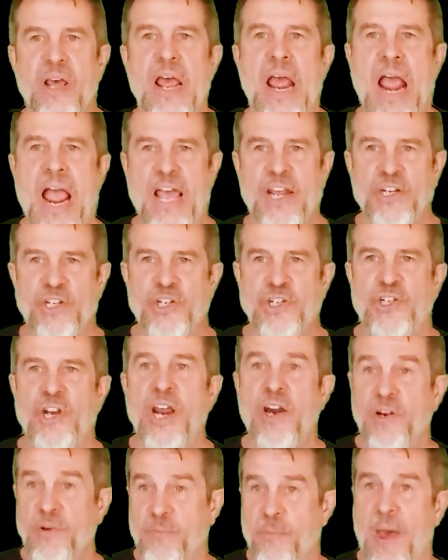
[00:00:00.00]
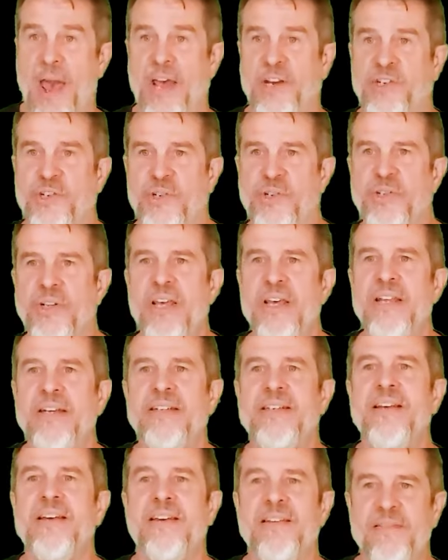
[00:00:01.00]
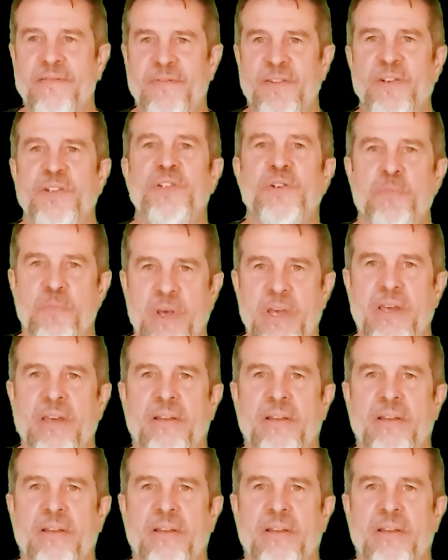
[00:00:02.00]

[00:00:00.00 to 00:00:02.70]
and shared matches to convince me